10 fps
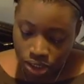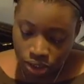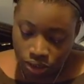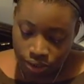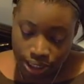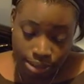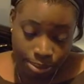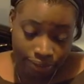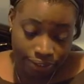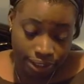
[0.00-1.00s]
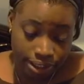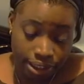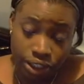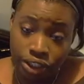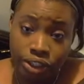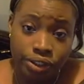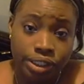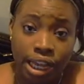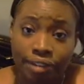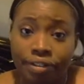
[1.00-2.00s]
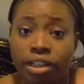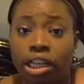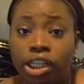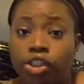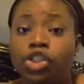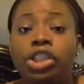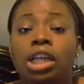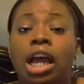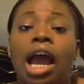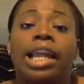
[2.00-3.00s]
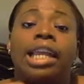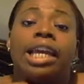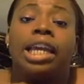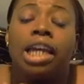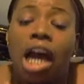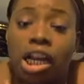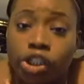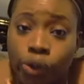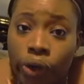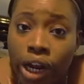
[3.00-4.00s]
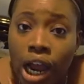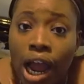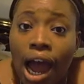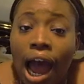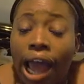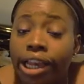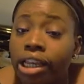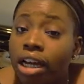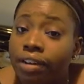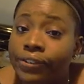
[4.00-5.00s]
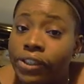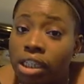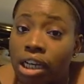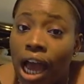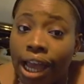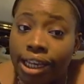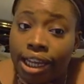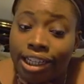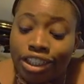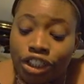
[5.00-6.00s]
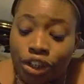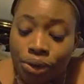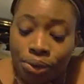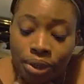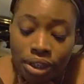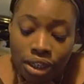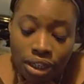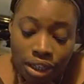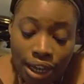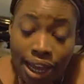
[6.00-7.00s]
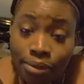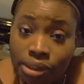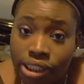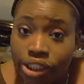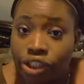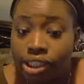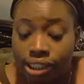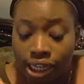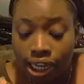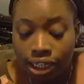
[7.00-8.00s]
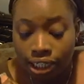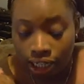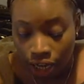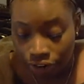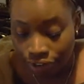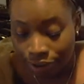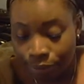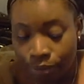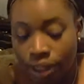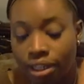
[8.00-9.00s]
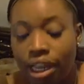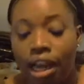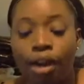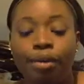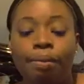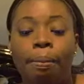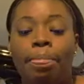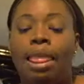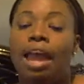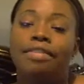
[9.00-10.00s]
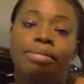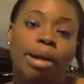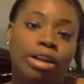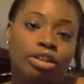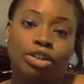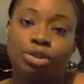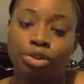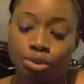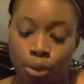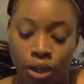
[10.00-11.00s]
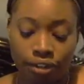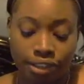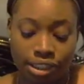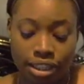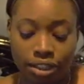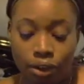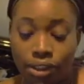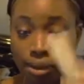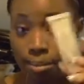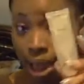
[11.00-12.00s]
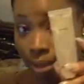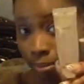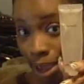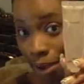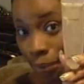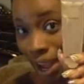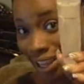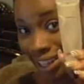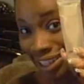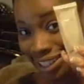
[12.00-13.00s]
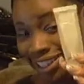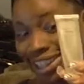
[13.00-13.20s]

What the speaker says: So that's my face. There it goes. I feel like you should highlight and contour. I love to highlight, so I would suggest that. Alright. Now, everybody on YouTube all of a sudden on the matte bandwagon.